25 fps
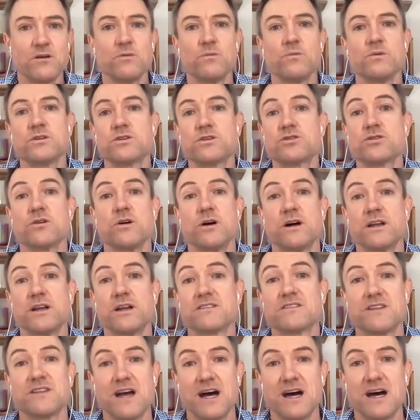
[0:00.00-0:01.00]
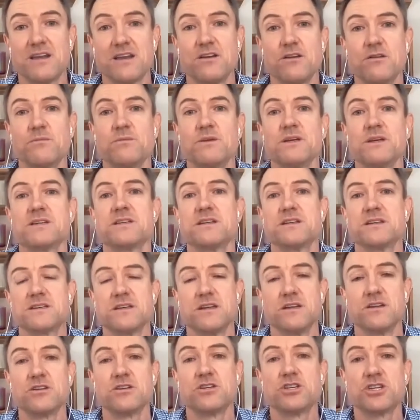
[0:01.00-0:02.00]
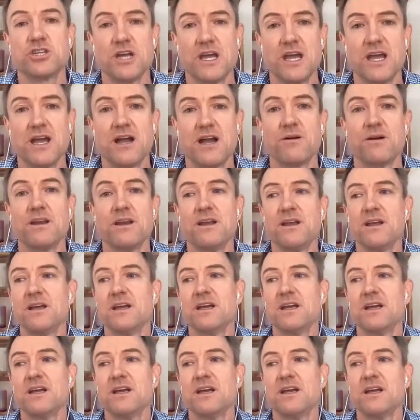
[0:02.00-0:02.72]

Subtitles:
was trying to start a new business and share.